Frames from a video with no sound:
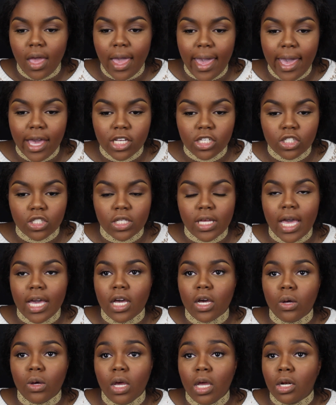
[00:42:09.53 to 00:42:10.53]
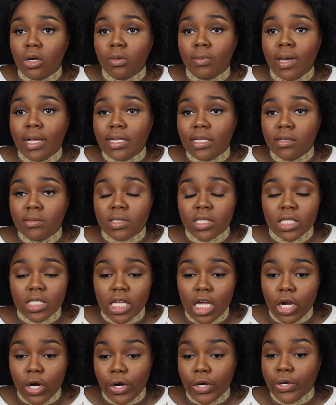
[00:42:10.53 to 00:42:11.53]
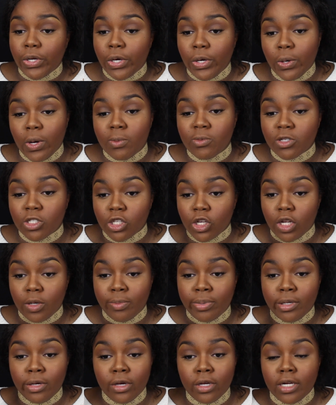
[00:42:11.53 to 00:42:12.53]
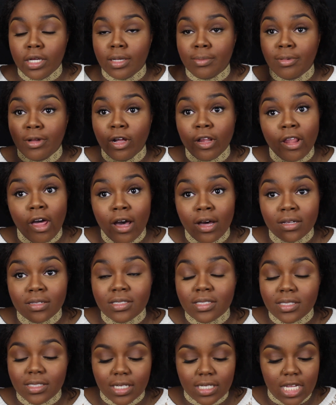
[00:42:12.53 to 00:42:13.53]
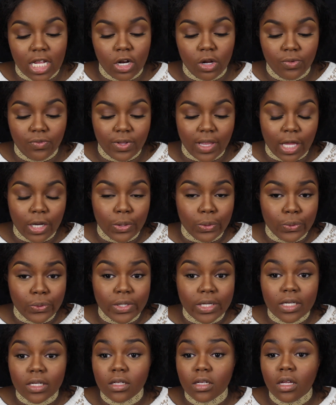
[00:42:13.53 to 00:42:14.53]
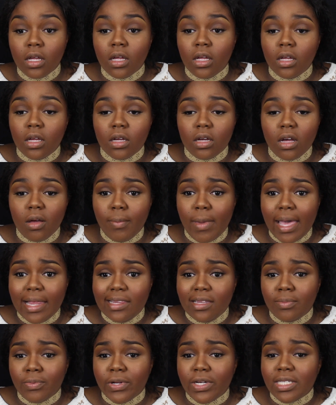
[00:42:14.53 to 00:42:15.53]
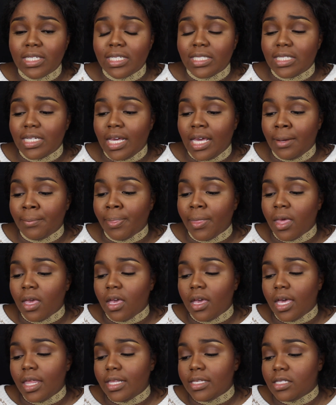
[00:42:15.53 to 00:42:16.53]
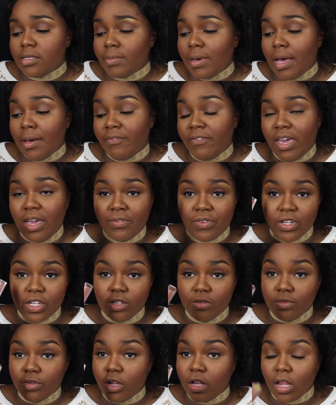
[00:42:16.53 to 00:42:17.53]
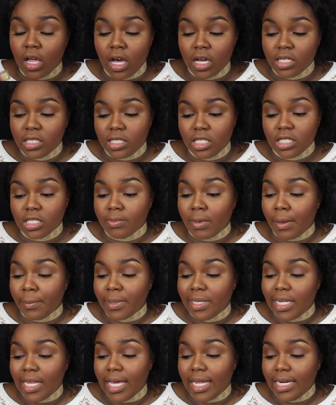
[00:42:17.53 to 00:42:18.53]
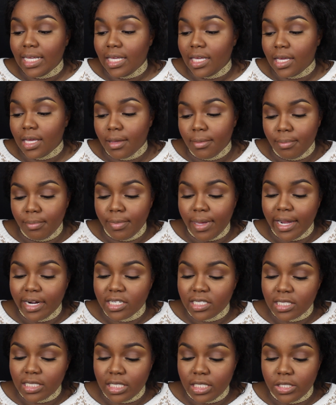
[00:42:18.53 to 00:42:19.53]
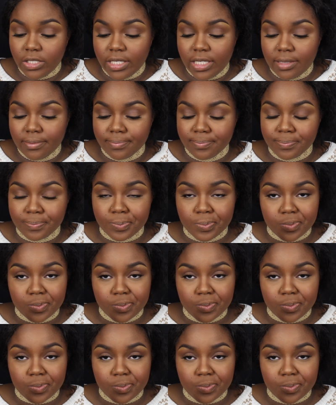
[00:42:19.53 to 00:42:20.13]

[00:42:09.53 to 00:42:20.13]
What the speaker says: Actually, I can go ahead and do my lips because I already know I'm just going to put on a gloss because I don't feel like doing a matte lip or anything today. This is my favorite gloss. This is my Milani Bare Secret.